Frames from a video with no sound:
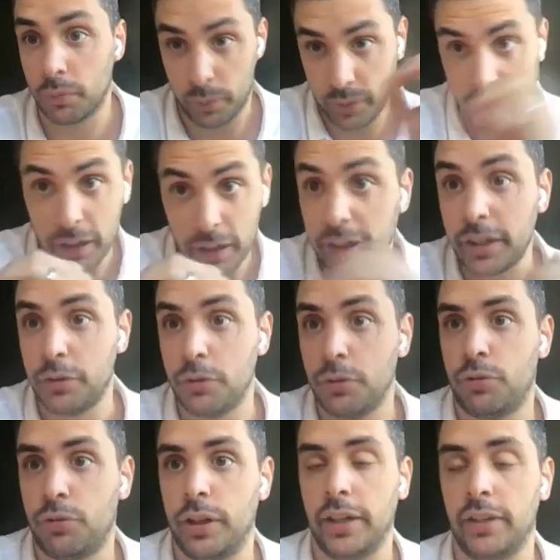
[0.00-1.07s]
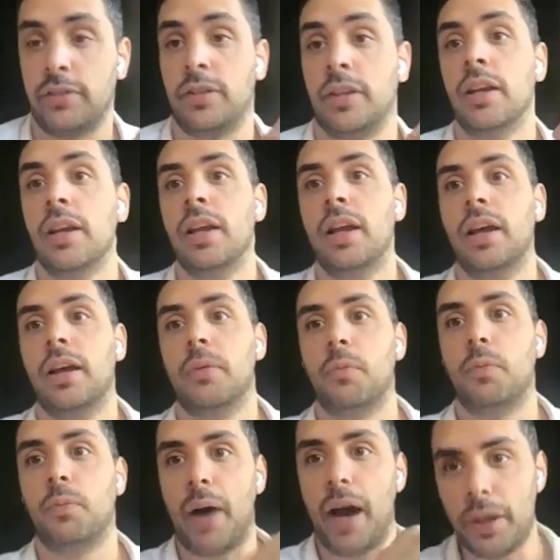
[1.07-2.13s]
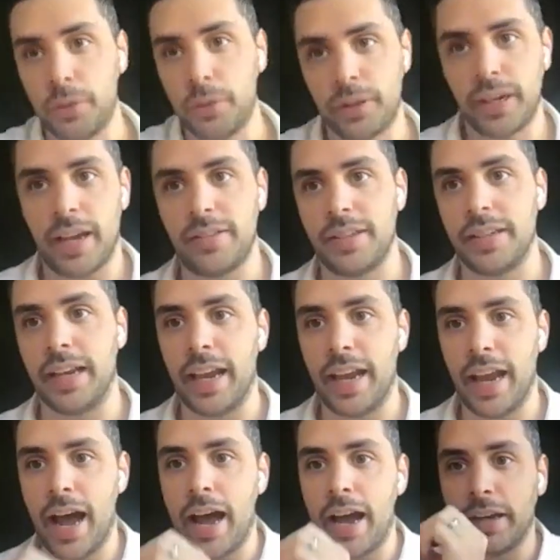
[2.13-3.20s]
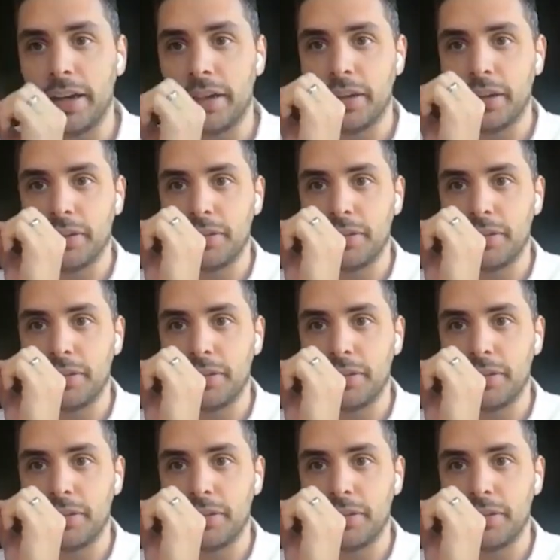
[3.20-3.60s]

their industries by utilizing AI,